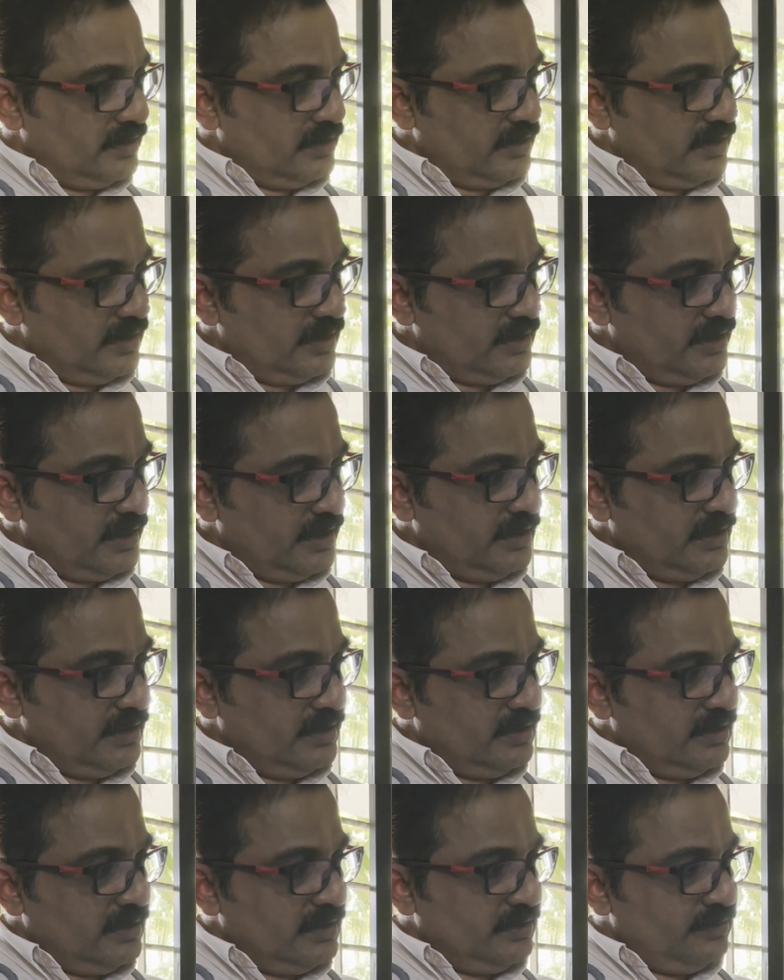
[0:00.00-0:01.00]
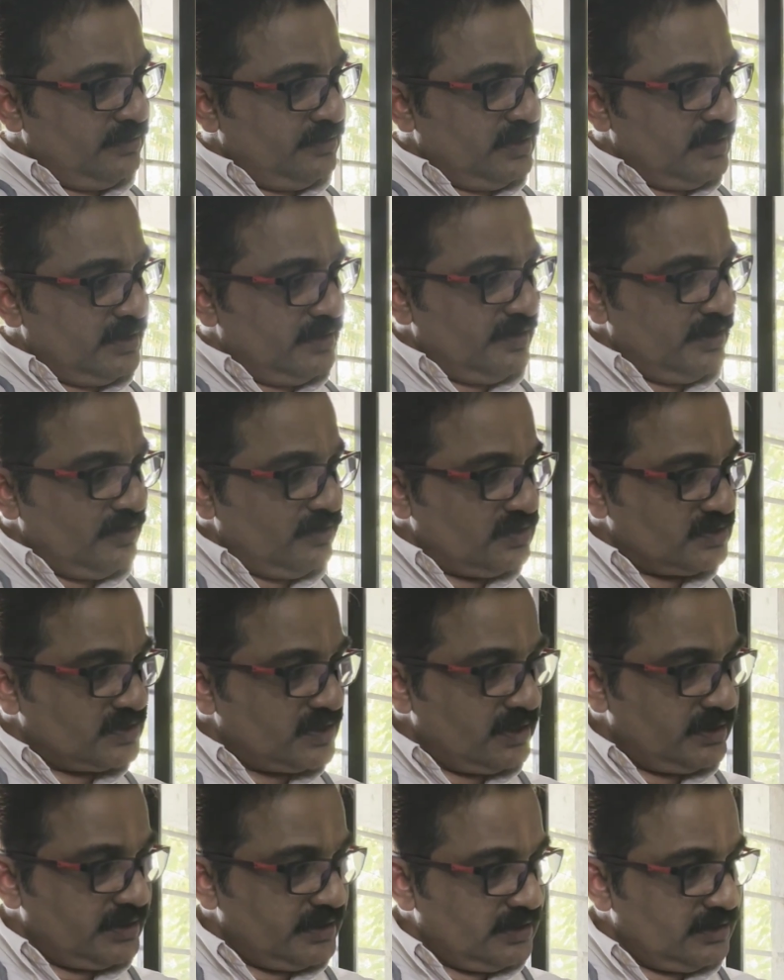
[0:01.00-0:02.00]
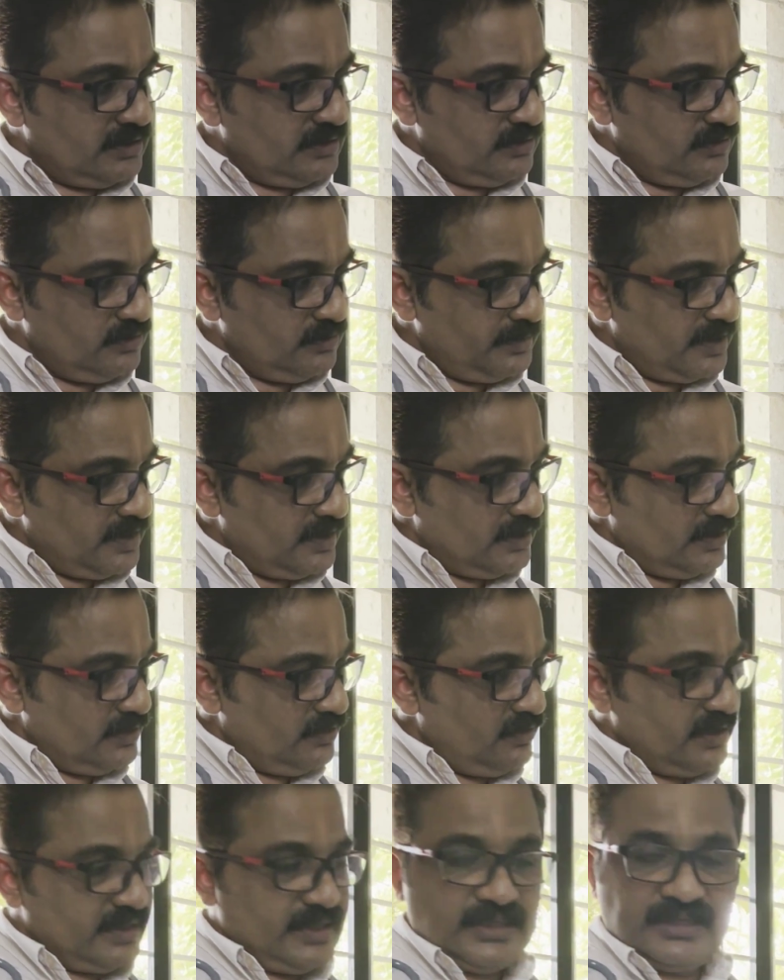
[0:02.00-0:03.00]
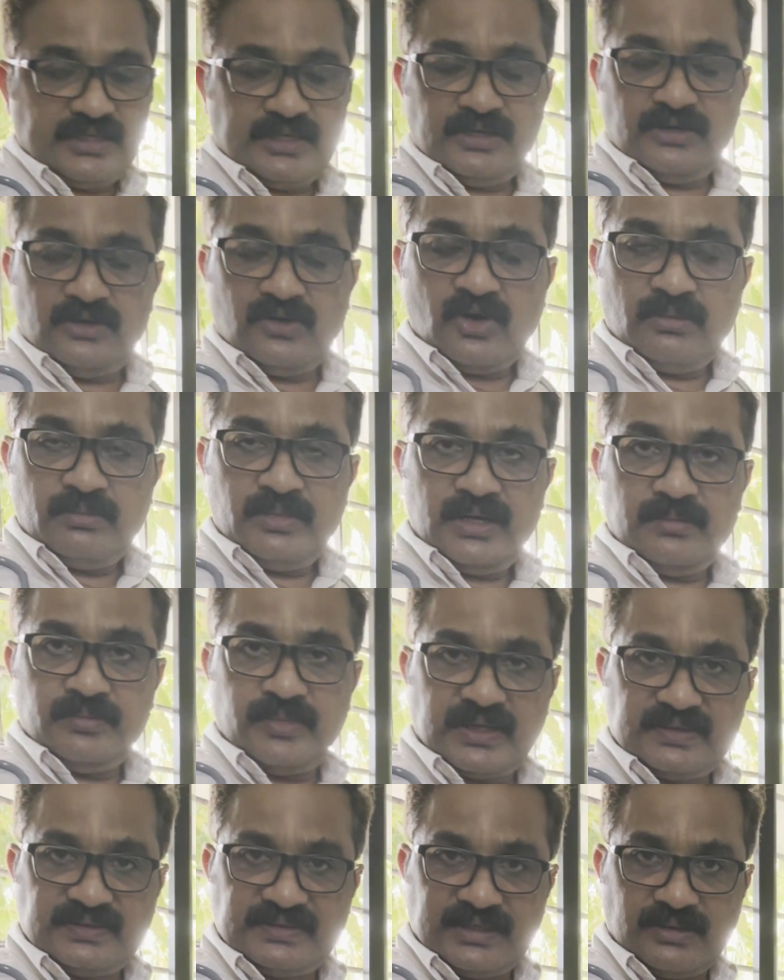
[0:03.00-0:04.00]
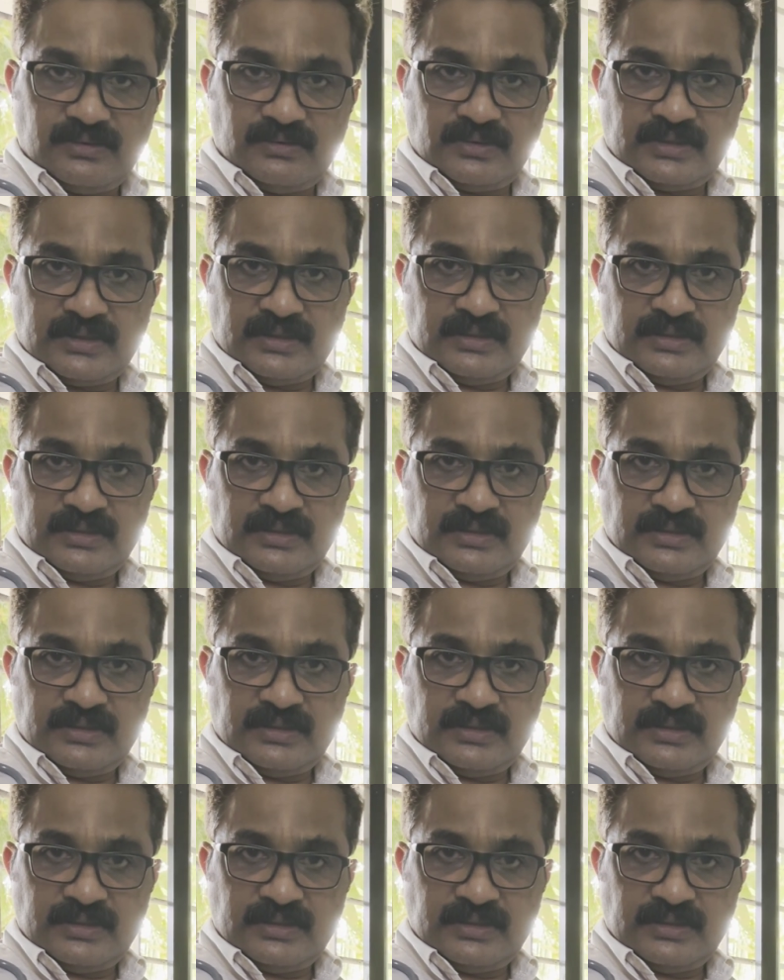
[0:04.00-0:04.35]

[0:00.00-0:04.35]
Again, when you auscultate, you will get normal breath sound.